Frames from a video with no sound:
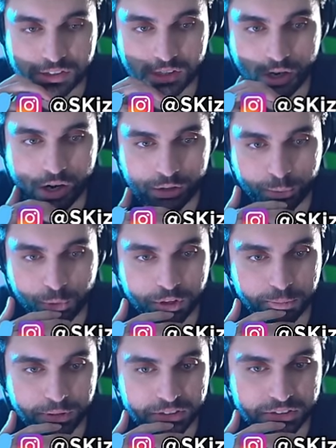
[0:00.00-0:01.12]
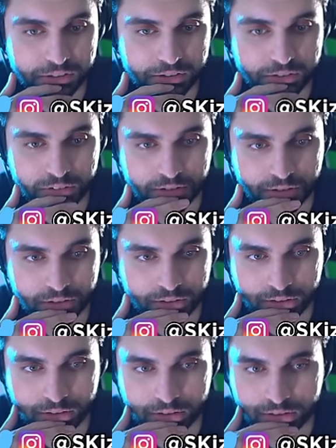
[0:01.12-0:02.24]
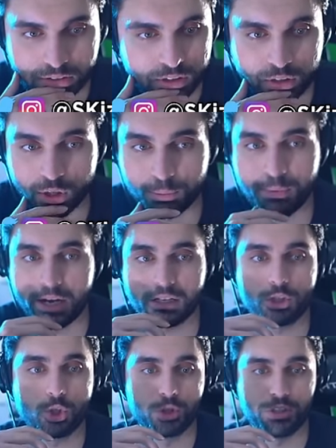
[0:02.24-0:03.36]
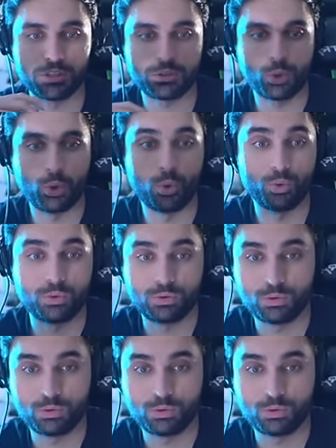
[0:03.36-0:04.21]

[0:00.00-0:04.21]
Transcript: see Hollow Point play this. Oh my goodness. Oh. oh.